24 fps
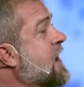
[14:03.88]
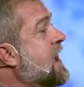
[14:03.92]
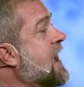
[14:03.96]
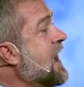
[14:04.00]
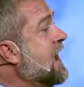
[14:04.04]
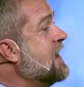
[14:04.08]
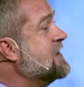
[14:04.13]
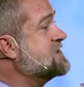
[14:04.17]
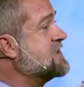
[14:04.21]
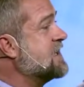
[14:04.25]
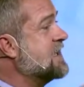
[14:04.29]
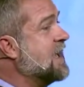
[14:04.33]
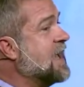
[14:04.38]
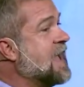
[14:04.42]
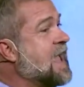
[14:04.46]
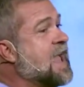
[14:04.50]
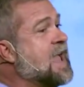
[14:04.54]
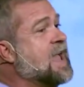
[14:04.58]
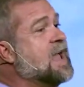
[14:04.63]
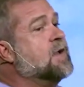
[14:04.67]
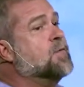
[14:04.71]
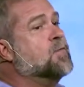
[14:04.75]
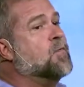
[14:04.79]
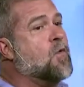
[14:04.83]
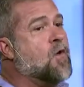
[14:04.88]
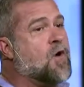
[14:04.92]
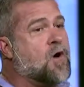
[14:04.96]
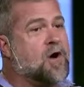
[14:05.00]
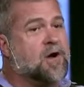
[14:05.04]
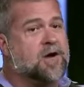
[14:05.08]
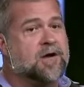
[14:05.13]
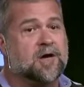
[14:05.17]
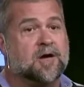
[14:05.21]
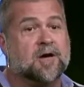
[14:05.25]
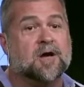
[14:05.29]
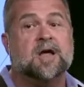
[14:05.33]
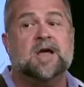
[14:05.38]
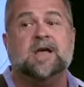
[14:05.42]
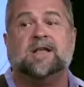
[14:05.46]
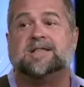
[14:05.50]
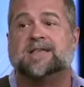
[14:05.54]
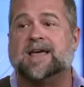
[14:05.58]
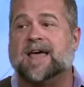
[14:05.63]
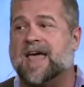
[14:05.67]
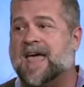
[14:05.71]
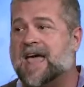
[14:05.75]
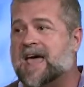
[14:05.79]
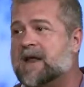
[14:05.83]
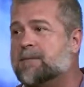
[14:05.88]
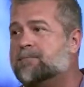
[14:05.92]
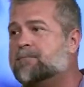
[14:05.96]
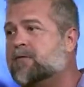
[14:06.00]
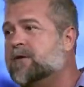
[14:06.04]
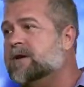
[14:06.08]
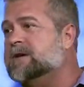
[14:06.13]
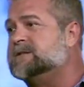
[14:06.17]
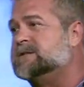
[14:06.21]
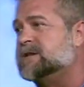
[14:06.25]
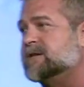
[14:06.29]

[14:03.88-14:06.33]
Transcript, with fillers: as a head warrior, the head priest